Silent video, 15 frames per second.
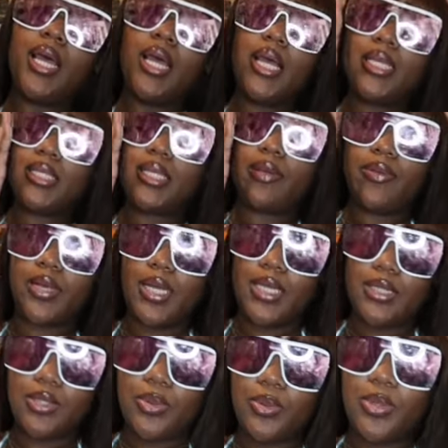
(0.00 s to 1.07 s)
it's giving,
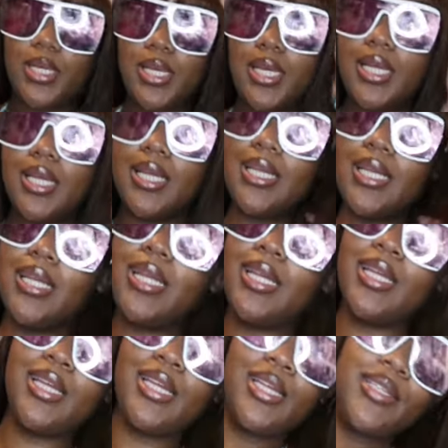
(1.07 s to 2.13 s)
don't,
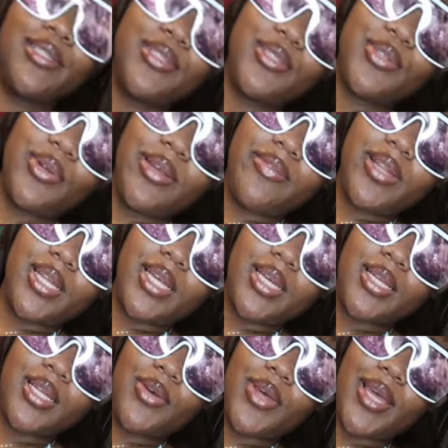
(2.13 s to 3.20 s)
don't even look,
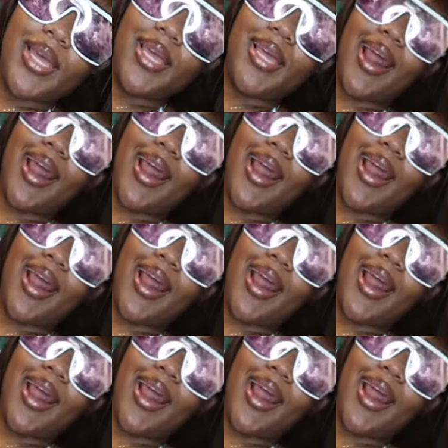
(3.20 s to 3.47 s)
okay?